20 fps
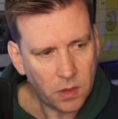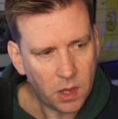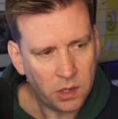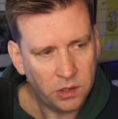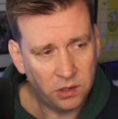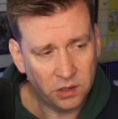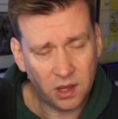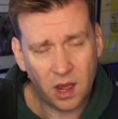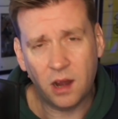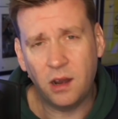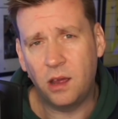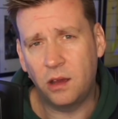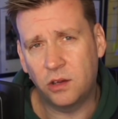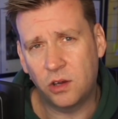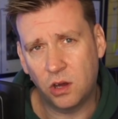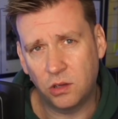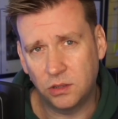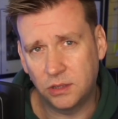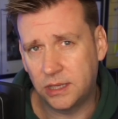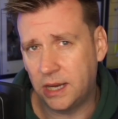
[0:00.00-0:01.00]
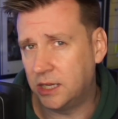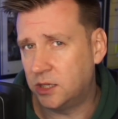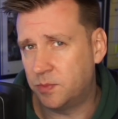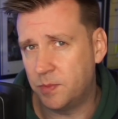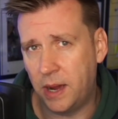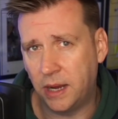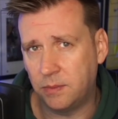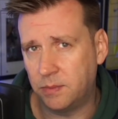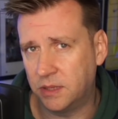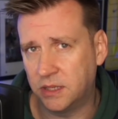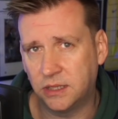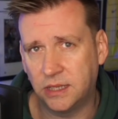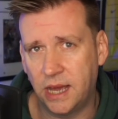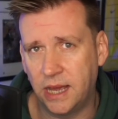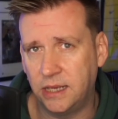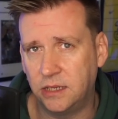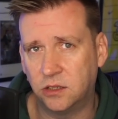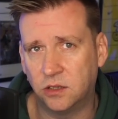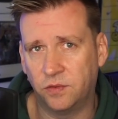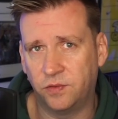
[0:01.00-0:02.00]
N'Golo Conte's made
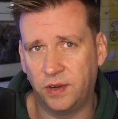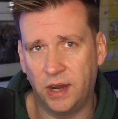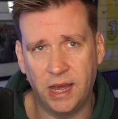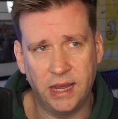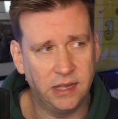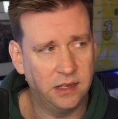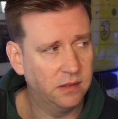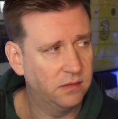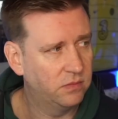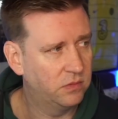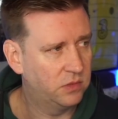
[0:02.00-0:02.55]
mistakes of late.